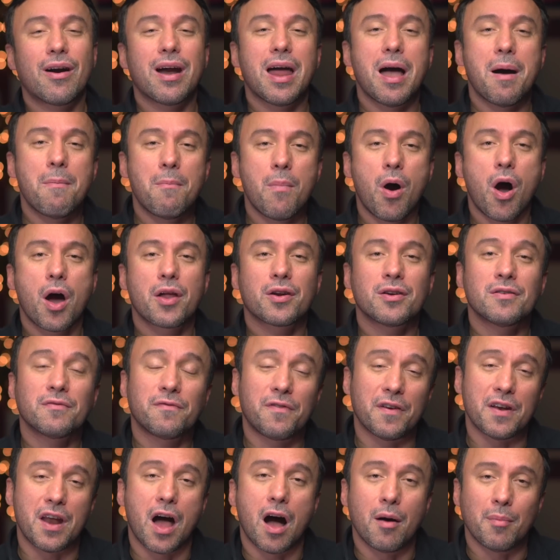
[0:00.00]
are a modern
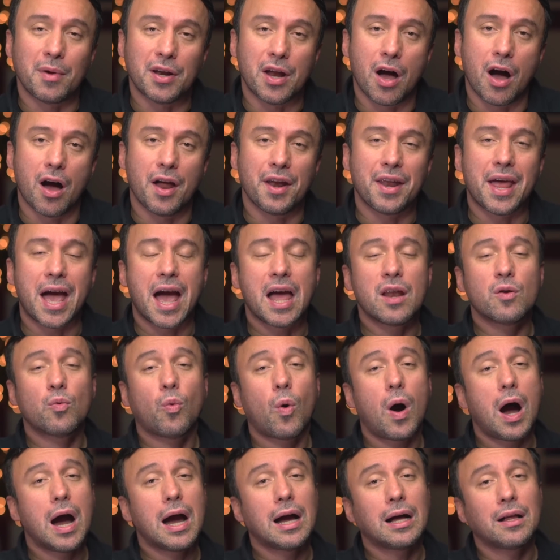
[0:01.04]
phenomenon, and
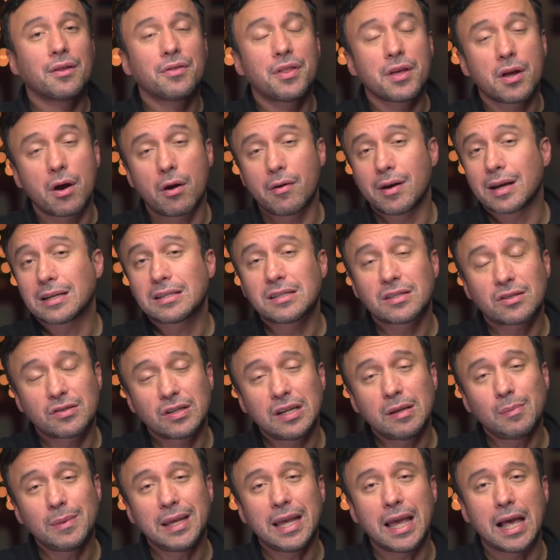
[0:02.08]
while they are
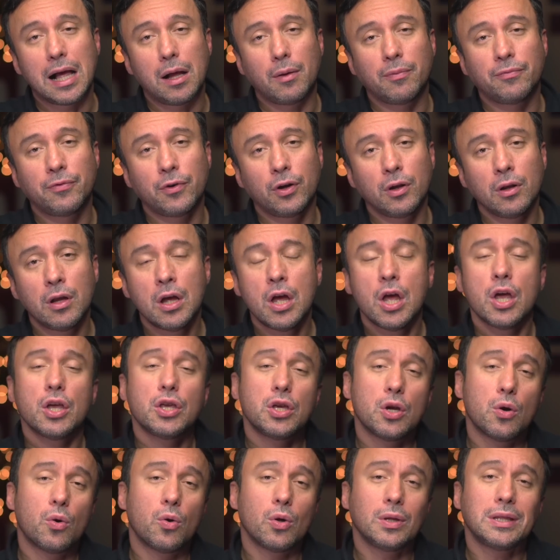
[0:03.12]
extremely helpful,
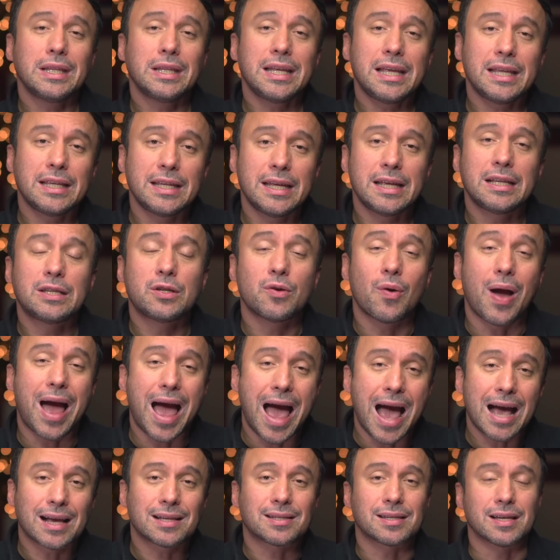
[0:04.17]
you only need to
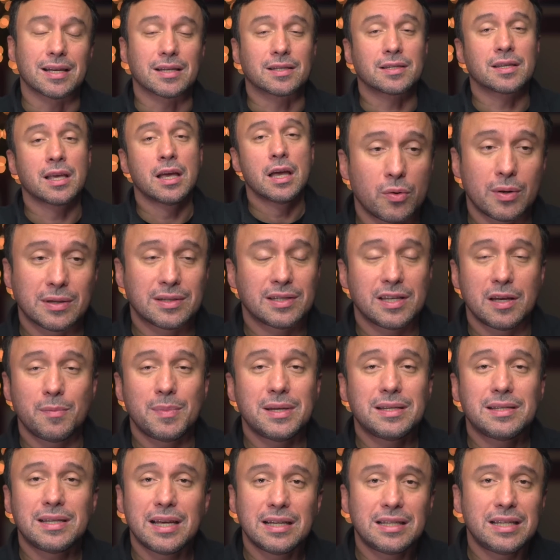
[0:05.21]
access a
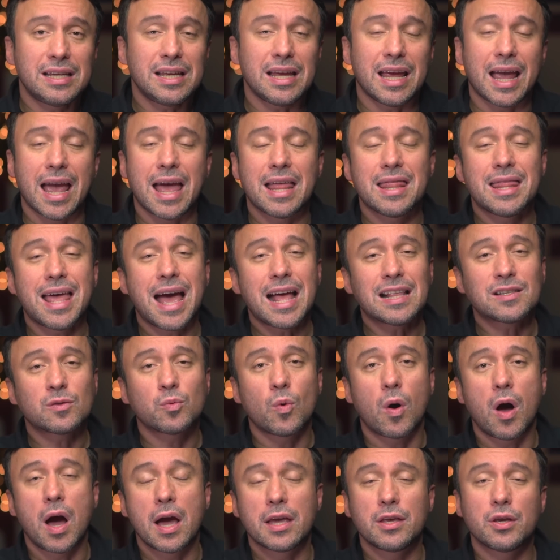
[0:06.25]
CBCT, and that's
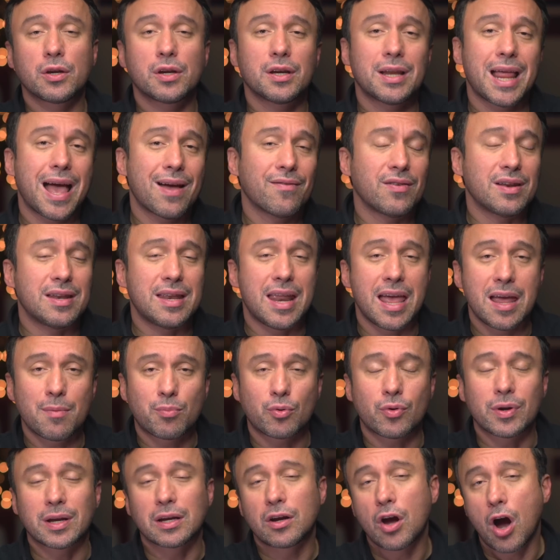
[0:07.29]
why you could have a
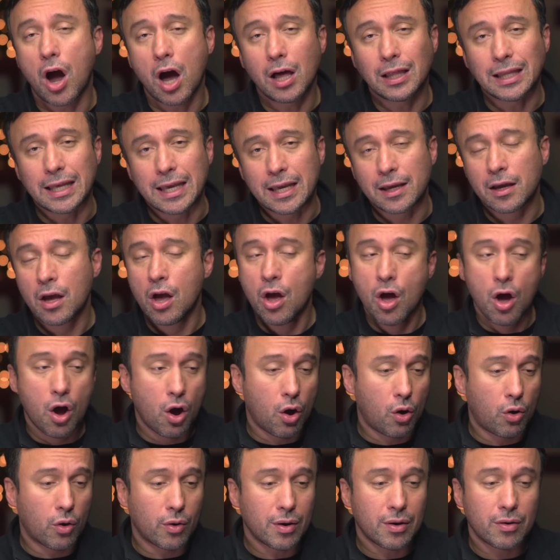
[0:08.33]
neighboring colleague
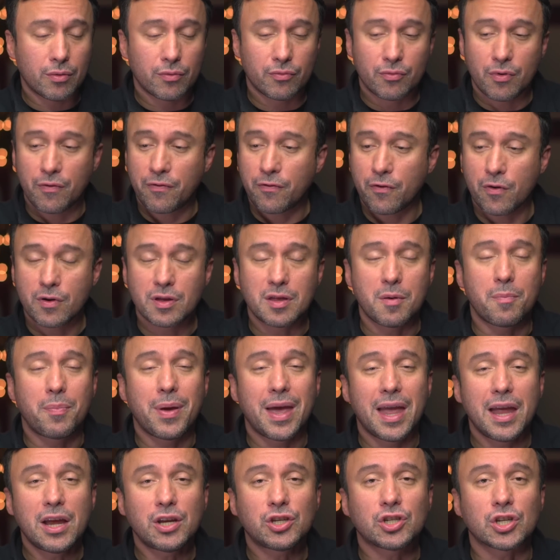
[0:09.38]
or refer the
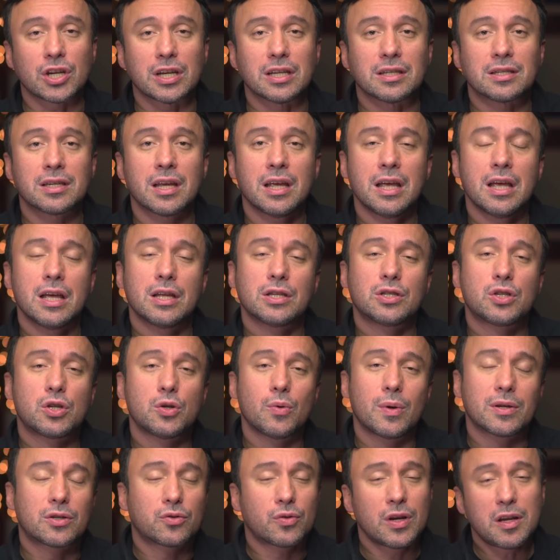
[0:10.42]
patient
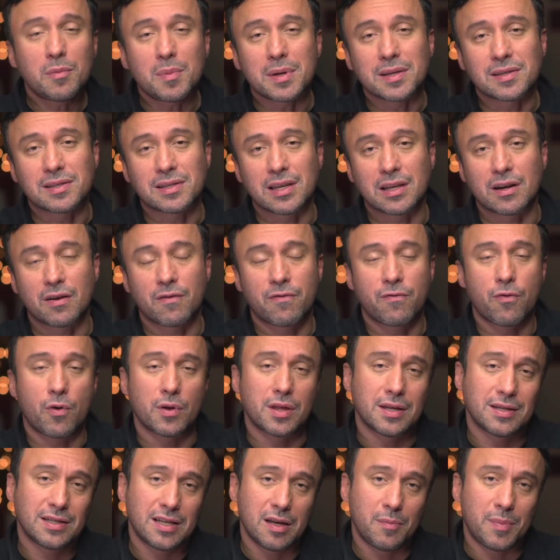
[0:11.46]
to a treatment center
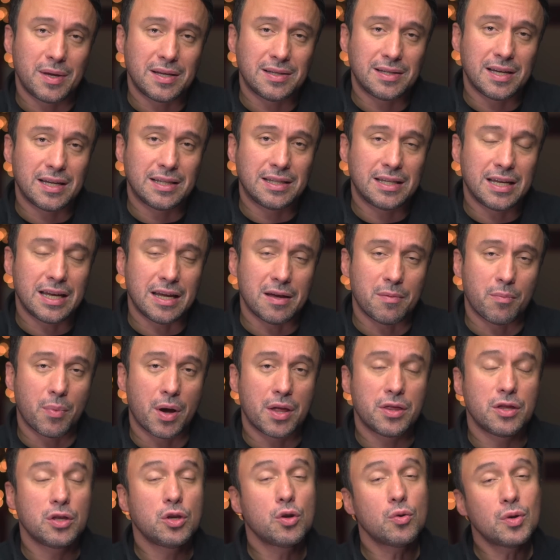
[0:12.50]
for the CBCT.
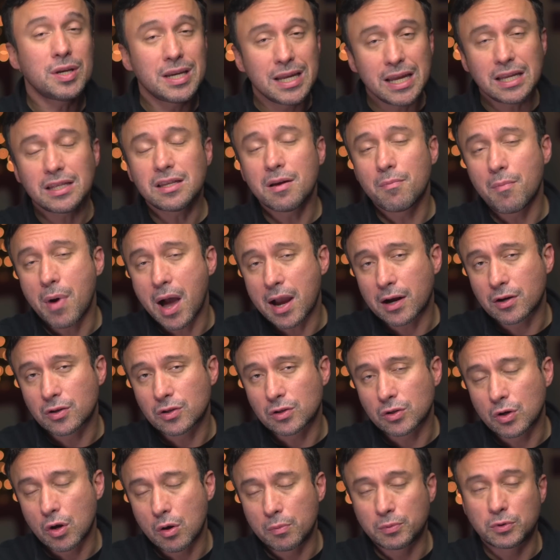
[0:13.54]
But you need the
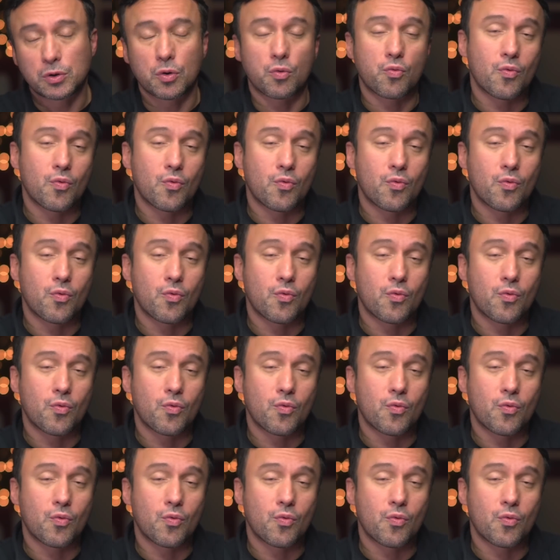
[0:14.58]
microscope